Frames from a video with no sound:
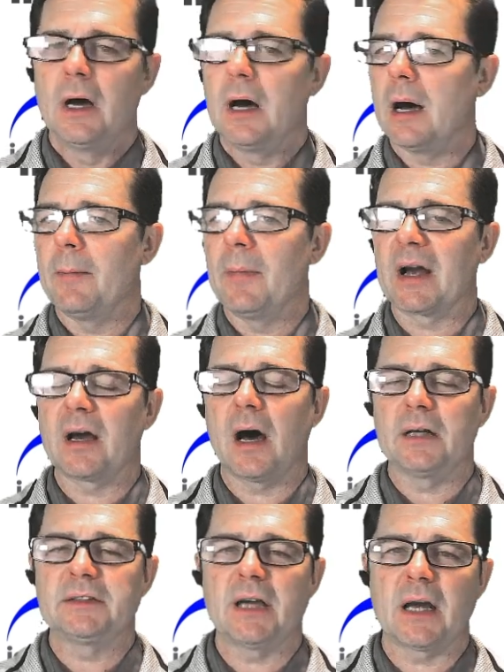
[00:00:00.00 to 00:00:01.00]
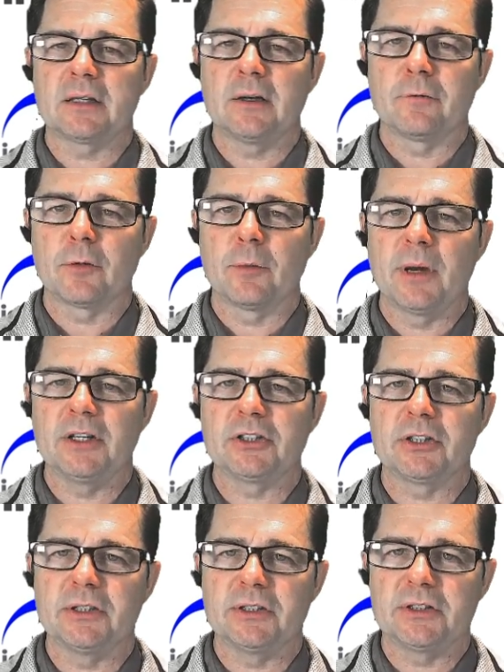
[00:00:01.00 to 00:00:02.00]
my contact
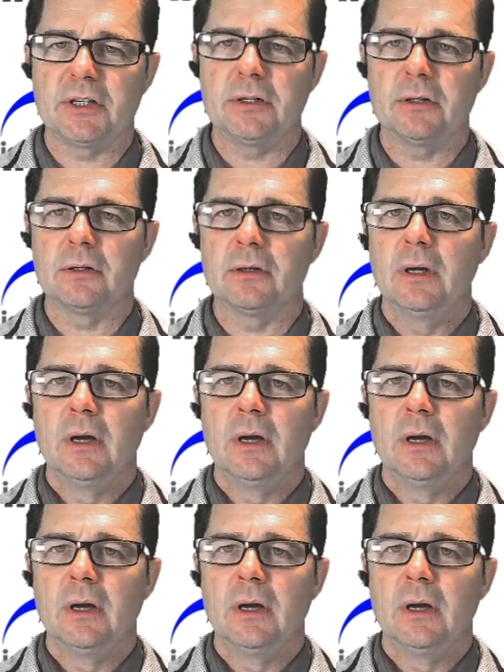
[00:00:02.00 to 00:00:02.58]
information is here.